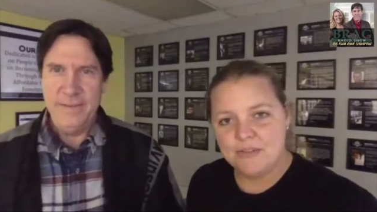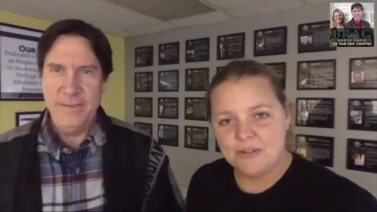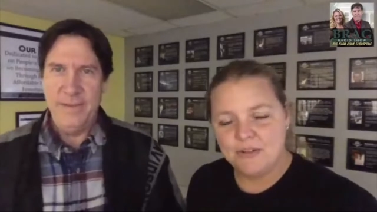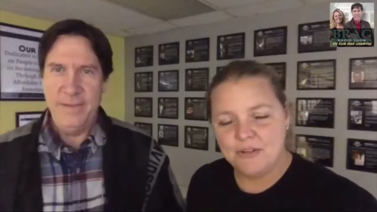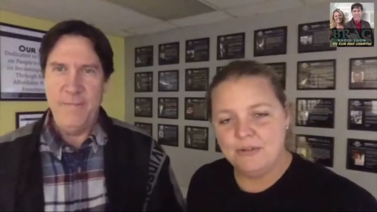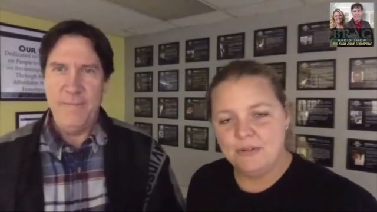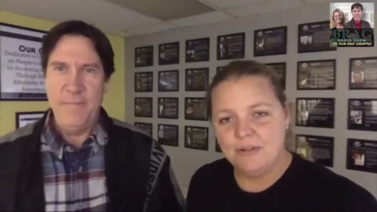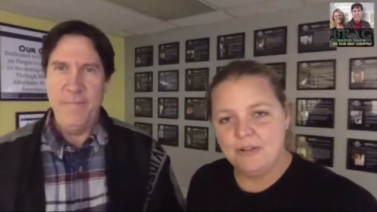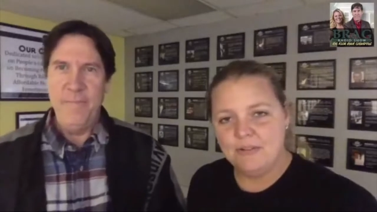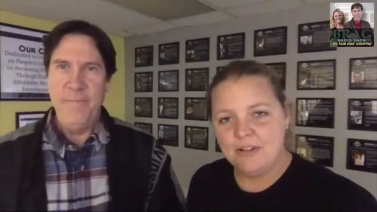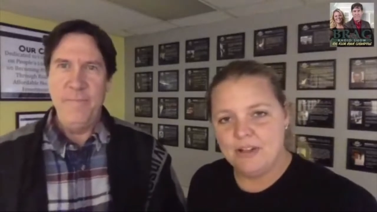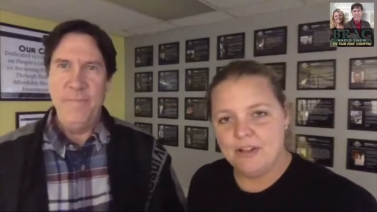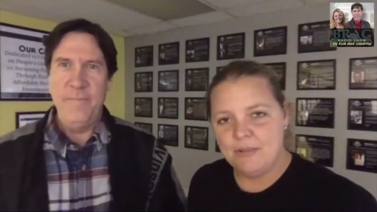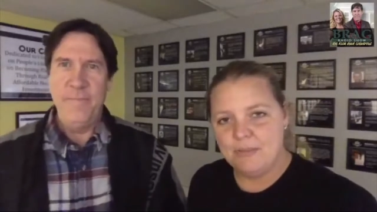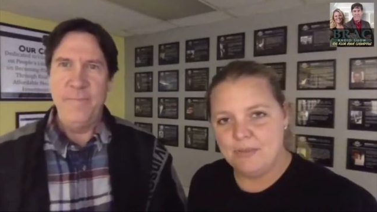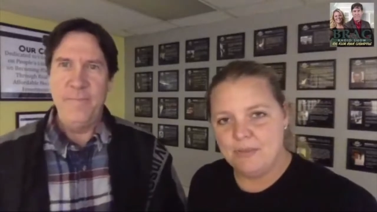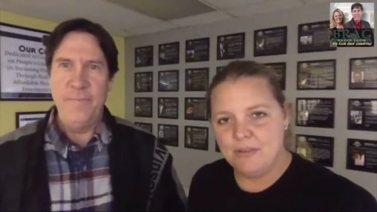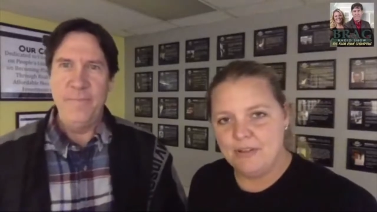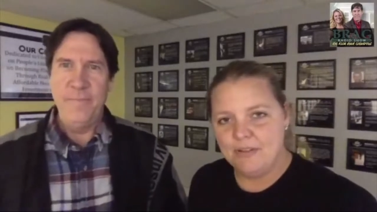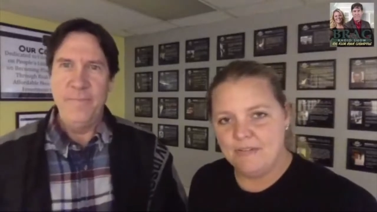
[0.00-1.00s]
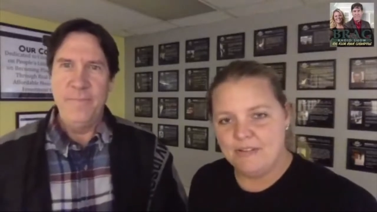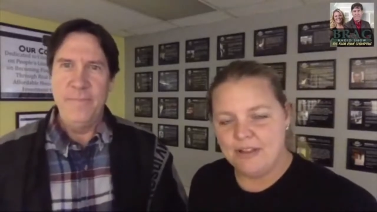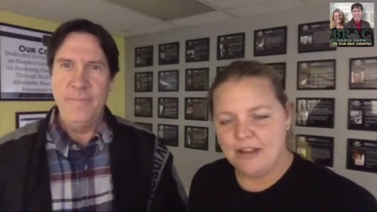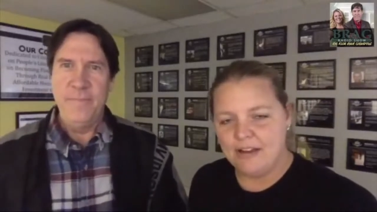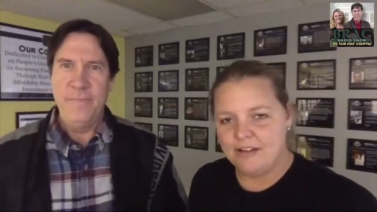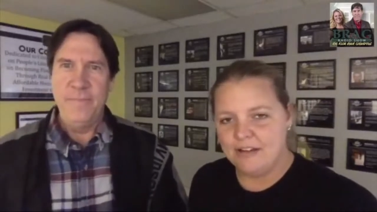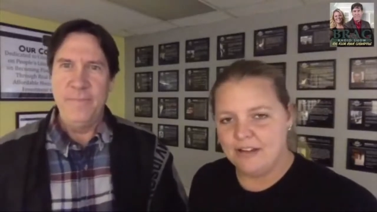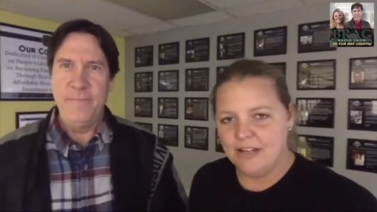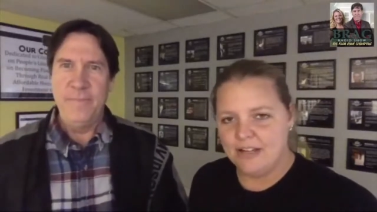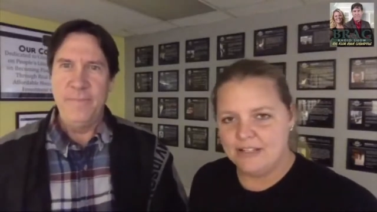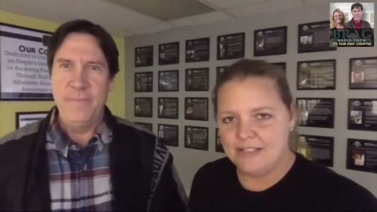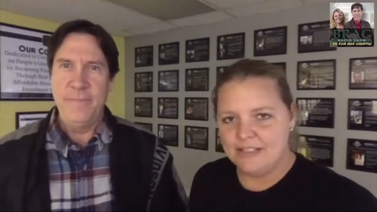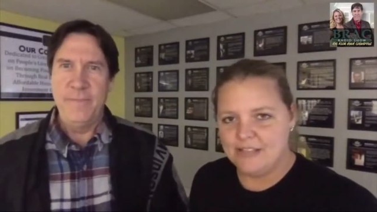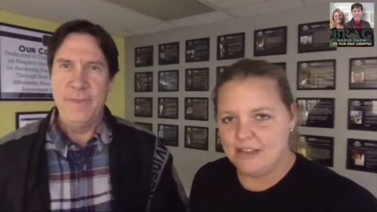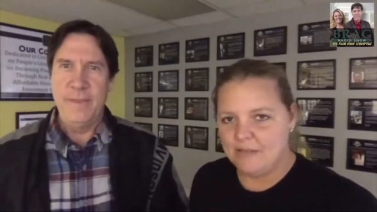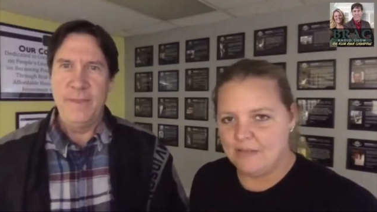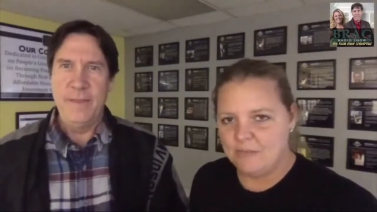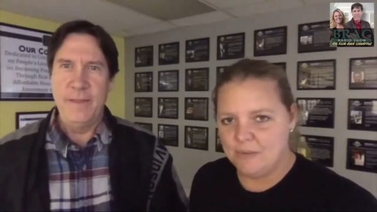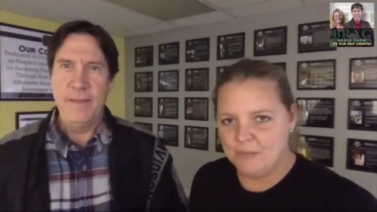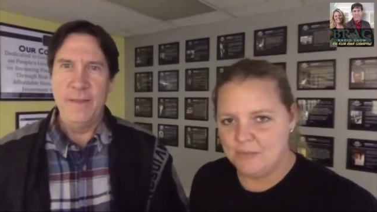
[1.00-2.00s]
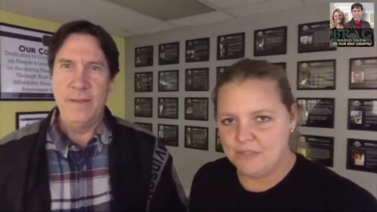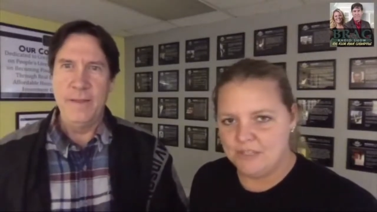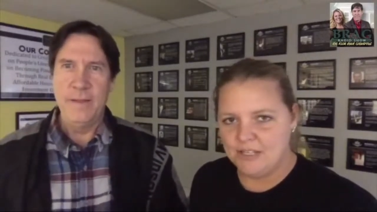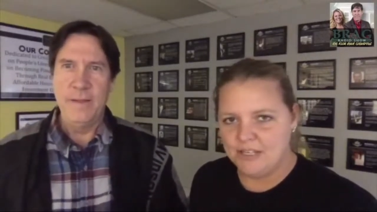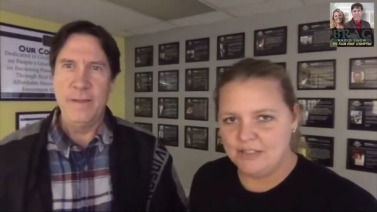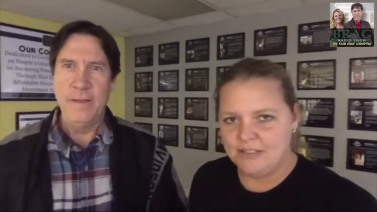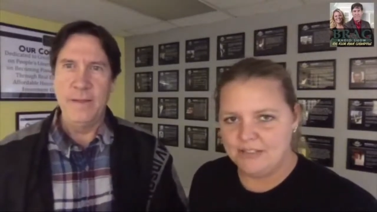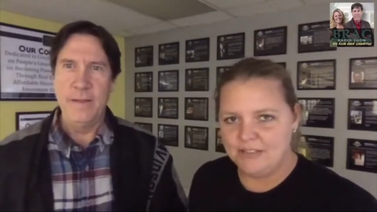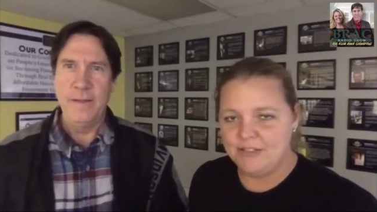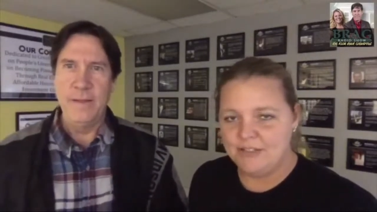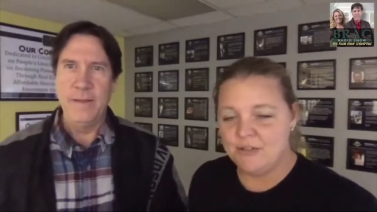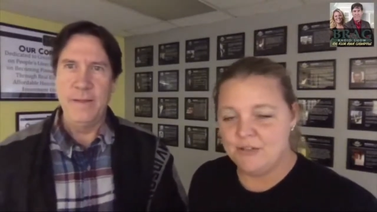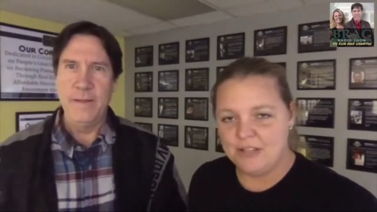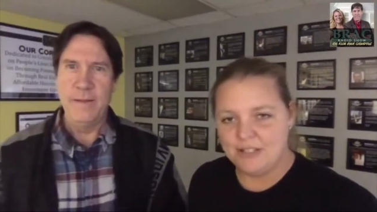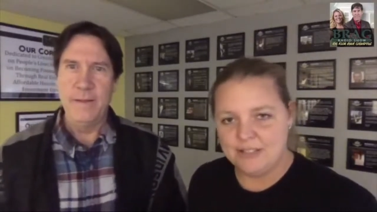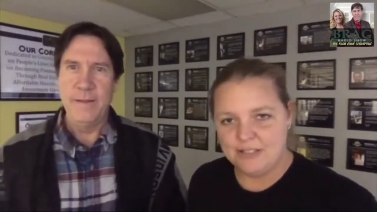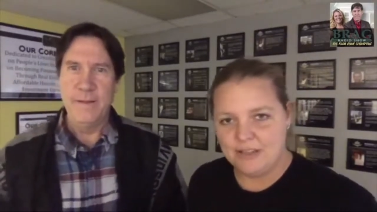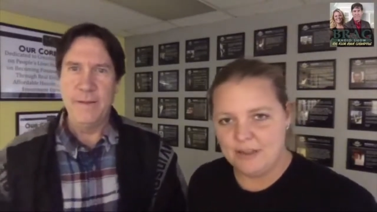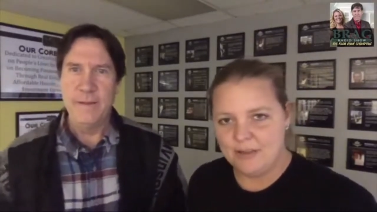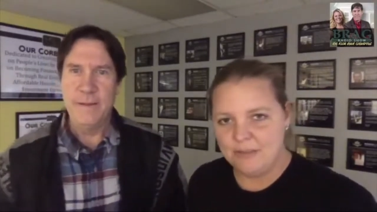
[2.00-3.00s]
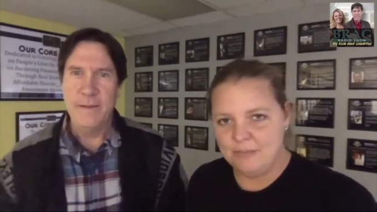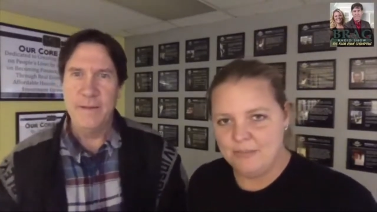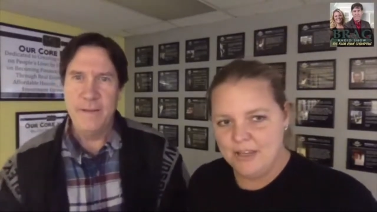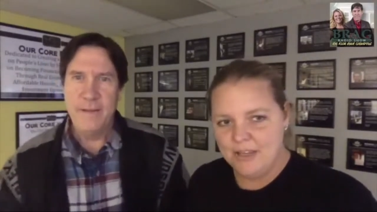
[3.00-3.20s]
Speaker 1: you of a couple of our uh, staff members that did dress up